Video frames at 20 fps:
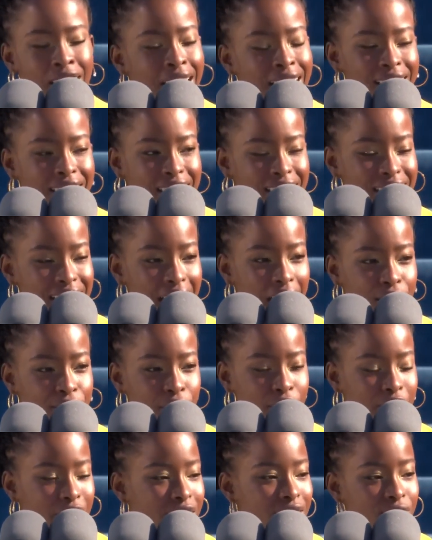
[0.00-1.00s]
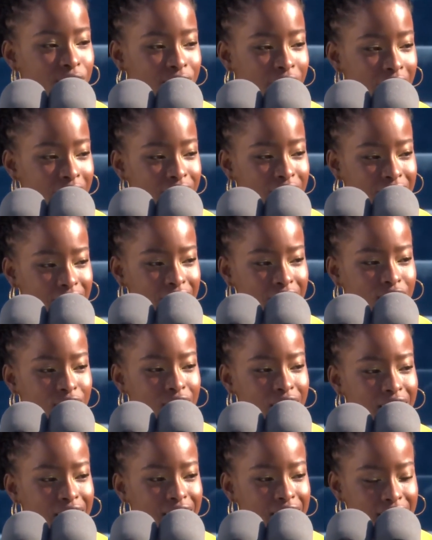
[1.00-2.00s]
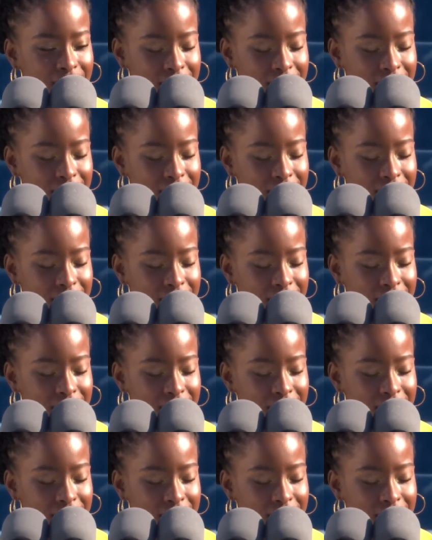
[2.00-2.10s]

And this effort very nearly